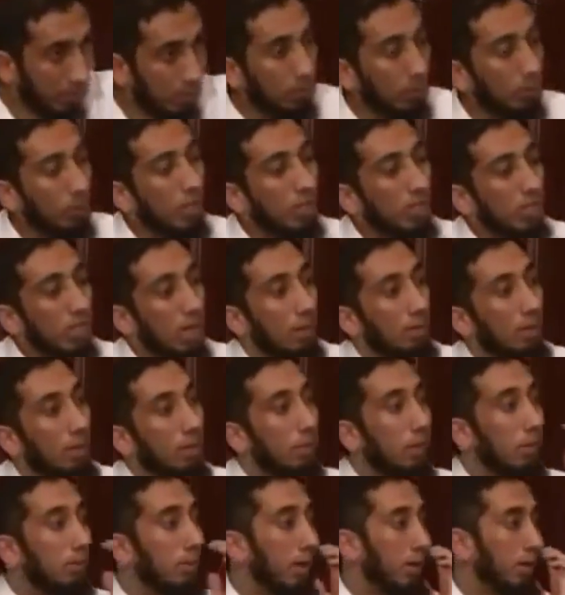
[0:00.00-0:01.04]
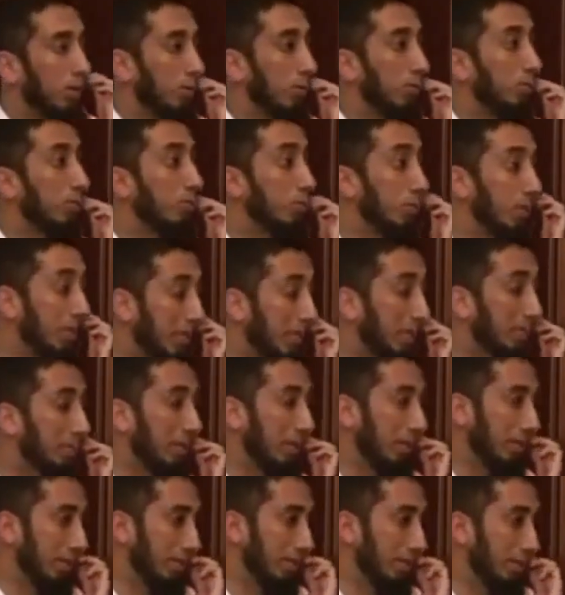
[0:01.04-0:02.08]
So what does Amr bil Ma'ruf really
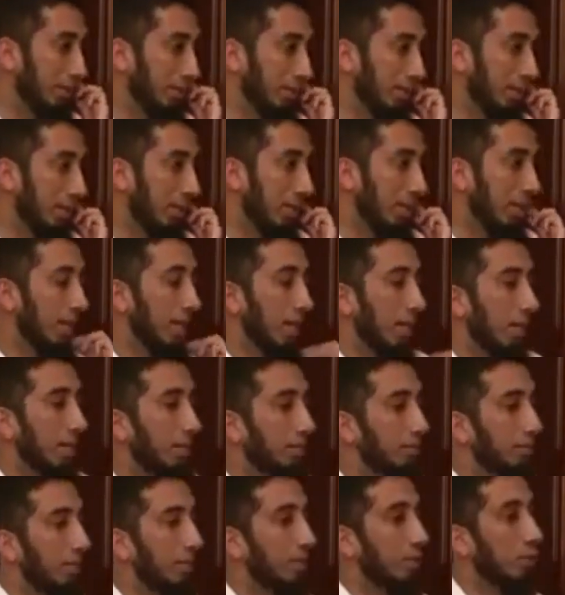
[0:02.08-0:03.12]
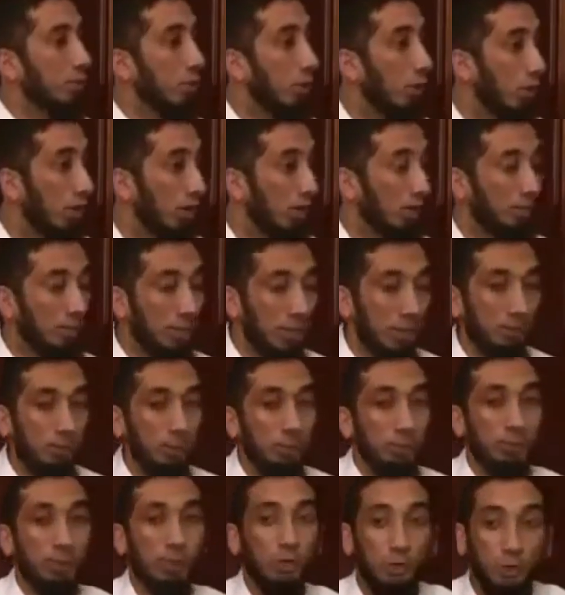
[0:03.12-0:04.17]
mean? It means call
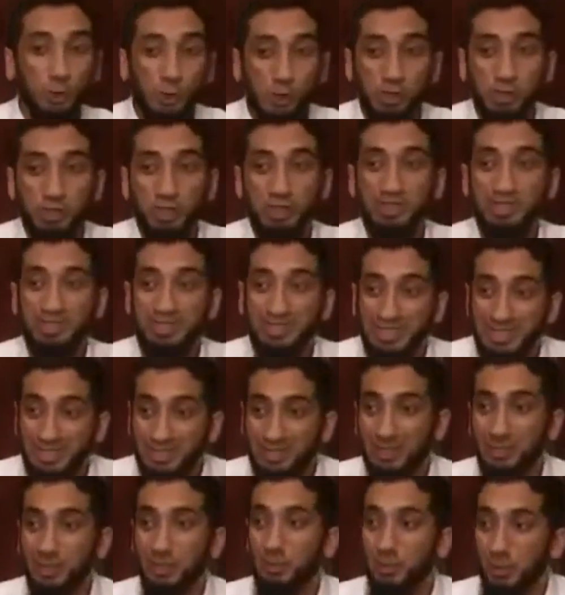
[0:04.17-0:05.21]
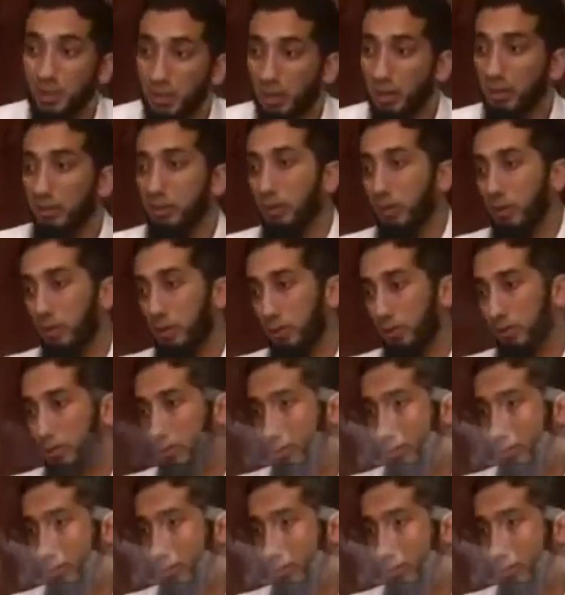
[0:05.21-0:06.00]
people to good, decent behavior.